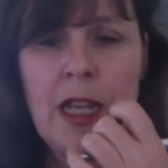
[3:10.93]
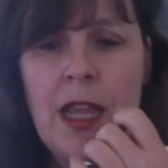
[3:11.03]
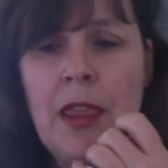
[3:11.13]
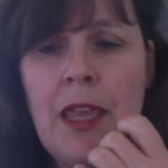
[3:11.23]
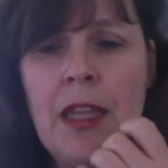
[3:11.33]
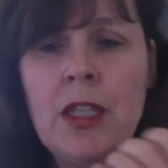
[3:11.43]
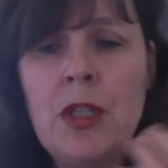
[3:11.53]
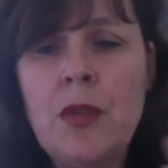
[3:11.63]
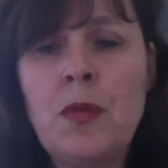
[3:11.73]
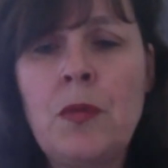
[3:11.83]
and then
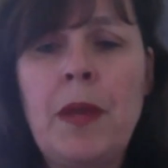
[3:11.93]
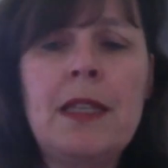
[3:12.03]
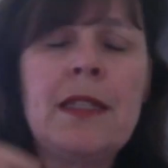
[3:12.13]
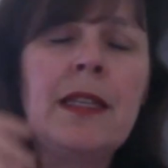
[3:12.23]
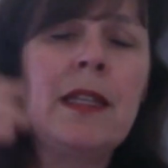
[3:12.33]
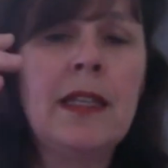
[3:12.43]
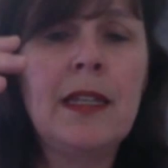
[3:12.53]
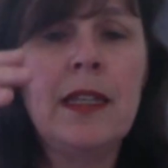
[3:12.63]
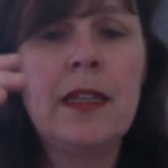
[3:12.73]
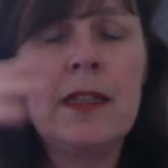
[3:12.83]
you
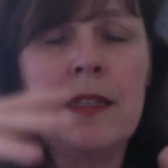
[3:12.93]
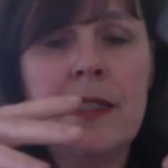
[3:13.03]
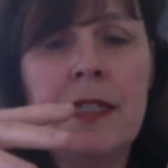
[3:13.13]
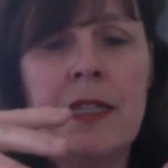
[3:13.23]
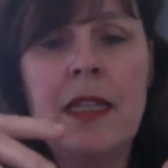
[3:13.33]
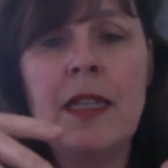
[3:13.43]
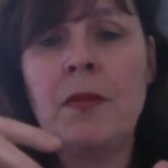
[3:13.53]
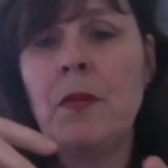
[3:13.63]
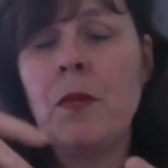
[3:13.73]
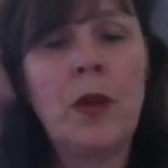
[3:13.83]
basically
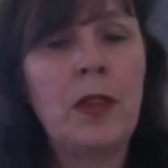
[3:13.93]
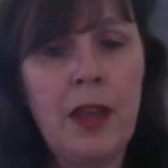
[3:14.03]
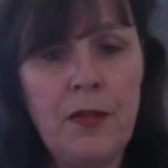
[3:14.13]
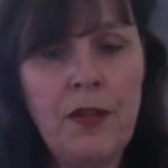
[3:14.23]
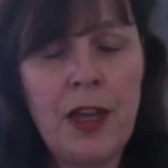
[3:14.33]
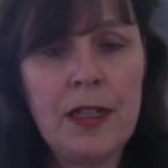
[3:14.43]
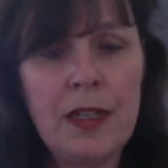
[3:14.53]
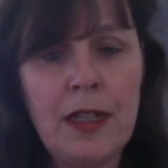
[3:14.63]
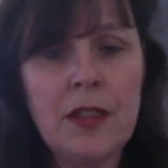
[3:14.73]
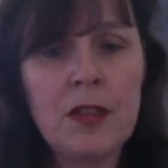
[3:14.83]
see what they're
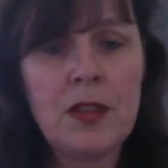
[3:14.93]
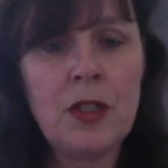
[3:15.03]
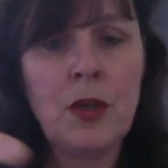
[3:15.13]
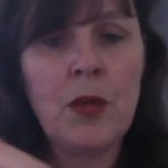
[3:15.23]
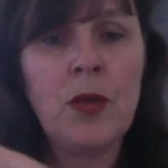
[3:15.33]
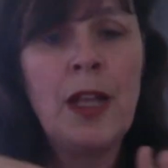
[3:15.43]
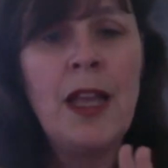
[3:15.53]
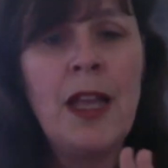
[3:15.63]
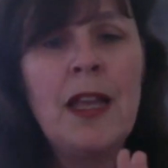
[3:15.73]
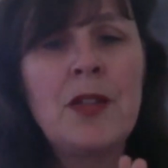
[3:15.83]
funding. So
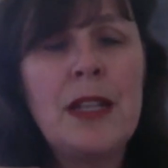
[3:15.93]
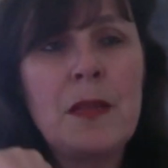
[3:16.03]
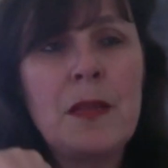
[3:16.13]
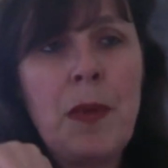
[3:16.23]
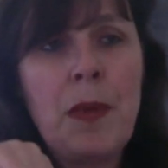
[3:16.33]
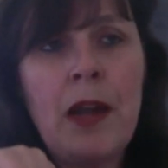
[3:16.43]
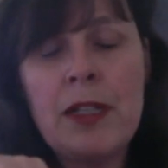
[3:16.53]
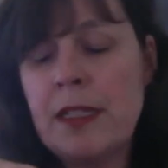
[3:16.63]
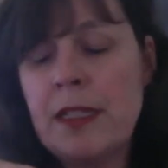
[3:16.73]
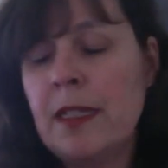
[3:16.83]

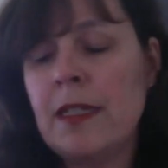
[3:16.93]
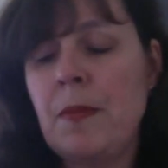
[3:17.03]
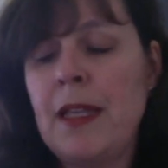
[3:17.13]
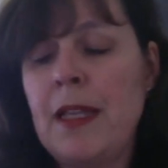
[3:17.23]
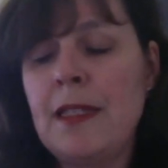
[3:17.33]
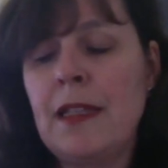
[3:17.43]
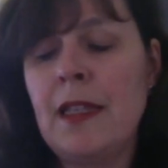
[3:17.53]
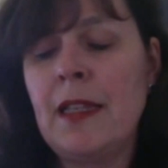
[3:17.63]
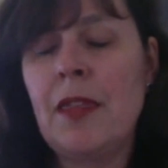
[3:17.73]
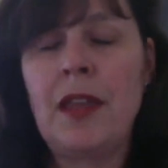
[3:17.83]
transparency is
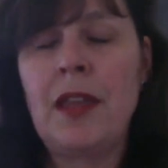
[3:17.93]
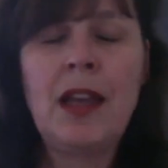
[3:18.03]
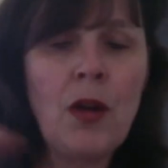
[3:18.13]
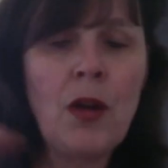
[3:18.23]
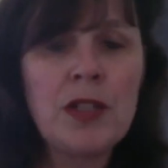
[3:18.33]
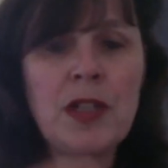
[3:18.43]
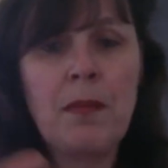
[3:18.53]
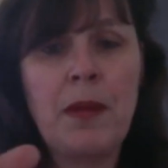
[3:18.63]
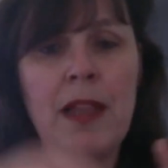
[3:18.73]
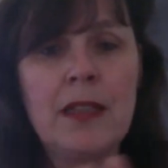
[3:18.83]
basically the
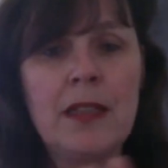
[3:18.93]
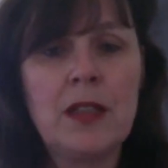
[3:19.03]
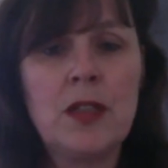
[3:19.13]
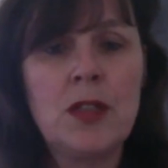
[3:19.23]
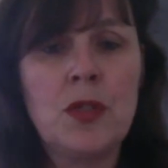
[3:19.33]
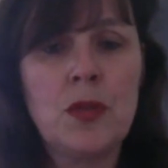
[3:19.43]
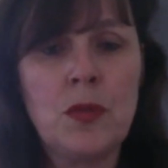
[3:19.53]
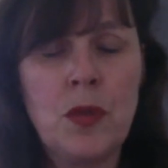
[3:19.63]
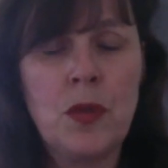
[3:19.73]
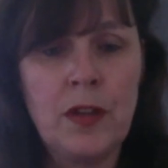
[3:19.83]
counterbalance
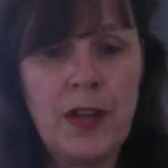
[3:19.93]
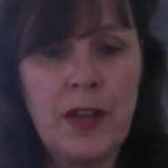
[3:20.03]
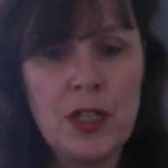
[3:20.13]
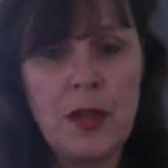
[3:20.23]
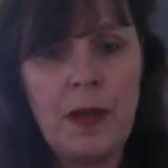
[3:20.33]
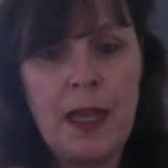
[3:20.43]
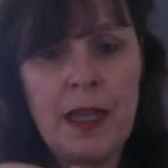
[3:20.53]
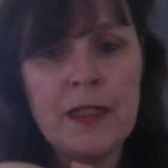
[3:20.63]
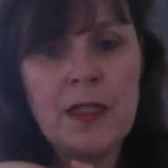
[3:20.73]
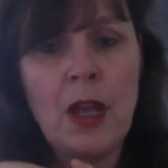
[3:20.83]
to conventional
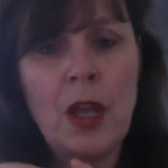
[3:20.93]
banks